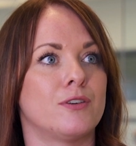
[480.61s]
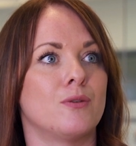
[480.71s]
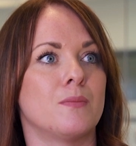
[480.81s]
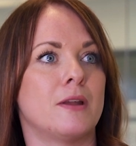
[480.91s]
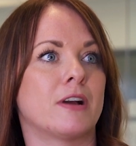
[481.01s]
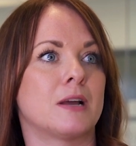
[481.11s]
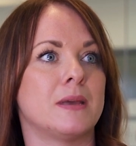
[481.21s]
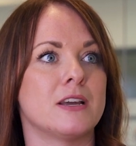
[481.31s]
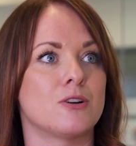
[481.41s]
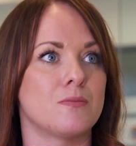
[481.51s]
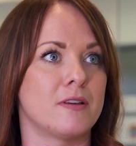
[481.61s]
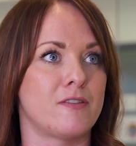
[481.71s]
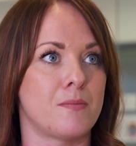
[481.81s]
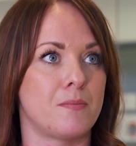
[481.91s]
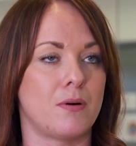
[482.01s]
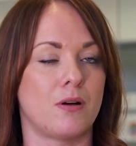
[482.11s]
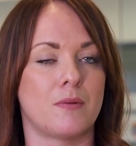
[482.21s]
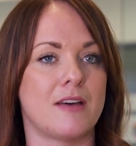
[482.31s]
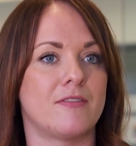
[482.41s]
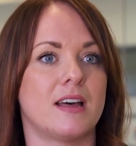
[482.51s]
you go and play rugby and go and play football,
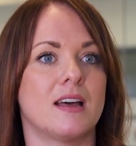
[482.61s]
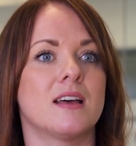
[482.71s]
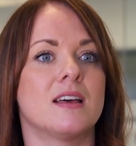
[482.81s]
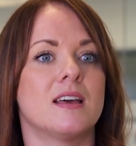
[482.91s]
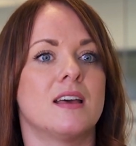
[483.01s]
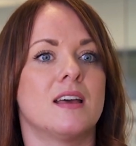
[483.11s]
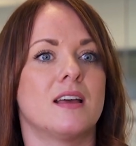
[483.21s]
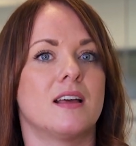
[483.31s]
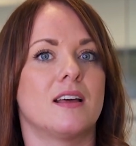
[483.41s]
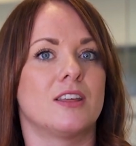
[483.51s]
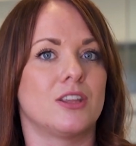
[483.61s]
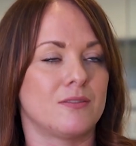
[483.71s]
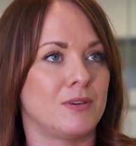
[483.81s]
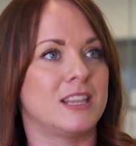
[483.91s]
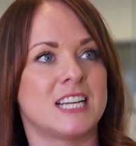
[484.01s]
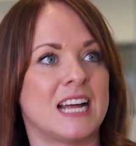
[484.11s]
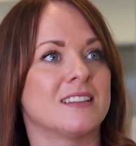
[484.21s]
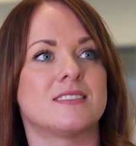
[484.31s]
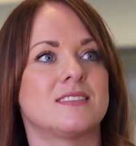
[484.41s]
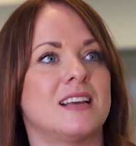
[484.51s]
whatever. With
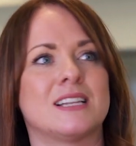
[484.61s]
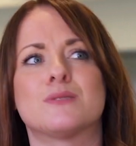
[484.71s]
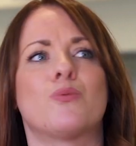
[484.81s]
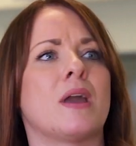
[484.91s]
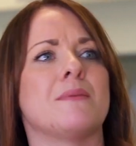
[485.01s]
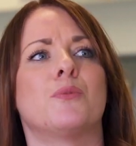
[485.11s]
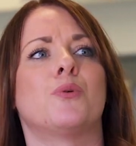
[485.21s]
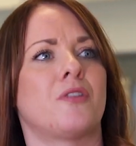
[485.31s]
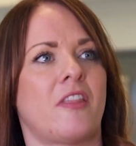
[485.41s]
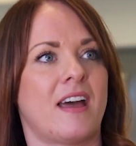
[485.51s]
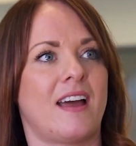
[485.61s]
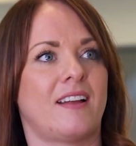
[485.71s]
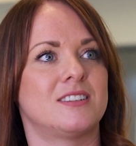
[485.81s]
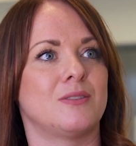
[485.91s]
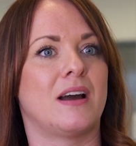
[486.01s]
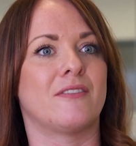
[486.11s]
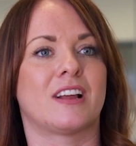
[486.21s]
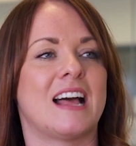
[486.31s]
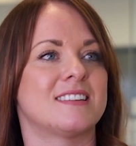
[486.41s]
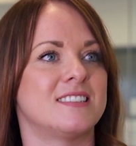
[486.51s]
dance, it's way more than that. You have the
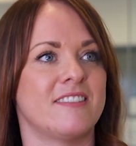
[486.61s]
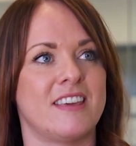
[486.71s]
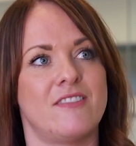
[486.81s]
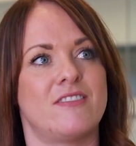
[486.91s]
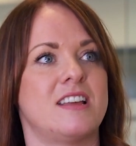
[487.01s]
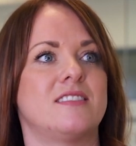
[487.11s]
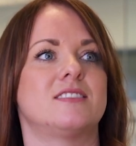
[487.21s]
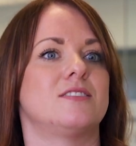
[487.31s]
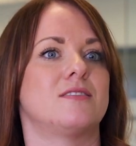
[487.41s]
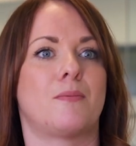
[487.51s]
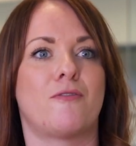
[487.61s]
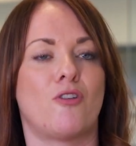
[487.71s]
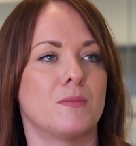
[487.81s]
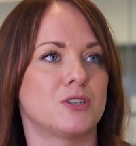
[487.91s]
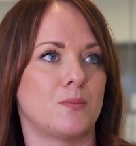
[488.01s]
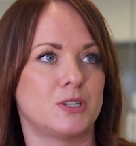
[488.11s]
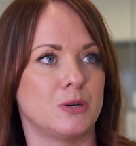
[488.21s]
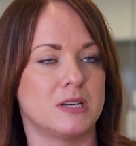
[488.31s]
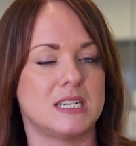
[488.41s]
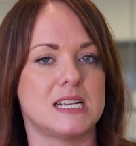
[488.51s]
classes in the evenings, the performance
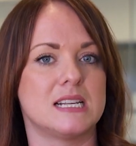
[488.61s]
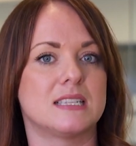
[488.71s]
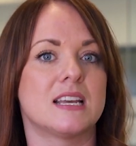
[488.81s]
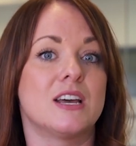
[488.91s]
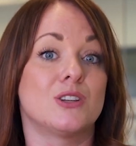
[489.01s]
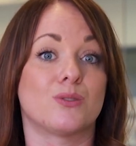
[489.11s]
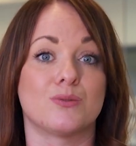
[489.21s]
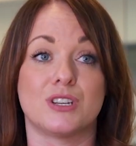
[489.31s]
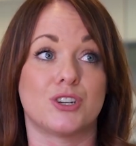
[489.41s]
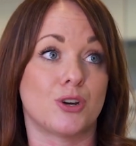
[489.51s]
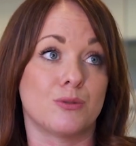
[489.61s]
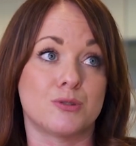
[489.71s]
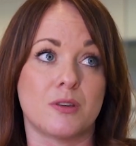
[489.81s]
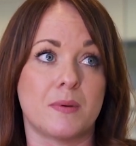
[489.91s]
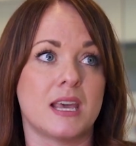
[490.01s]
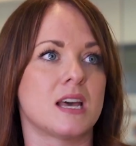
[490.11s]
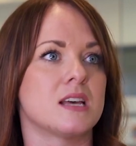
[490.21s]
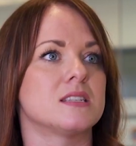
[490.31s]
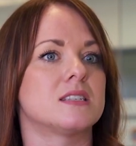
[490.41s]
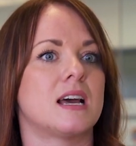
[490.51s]
opportunities, to go and see shows with your
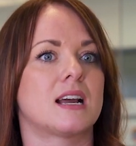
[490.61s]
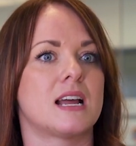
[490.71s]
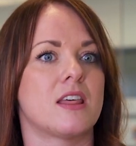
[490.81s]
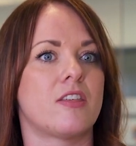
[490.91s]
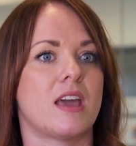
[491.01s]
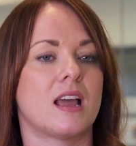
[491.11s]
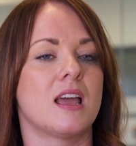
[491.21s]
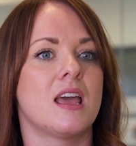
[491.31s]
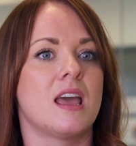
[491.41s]
peers, that kind of thing.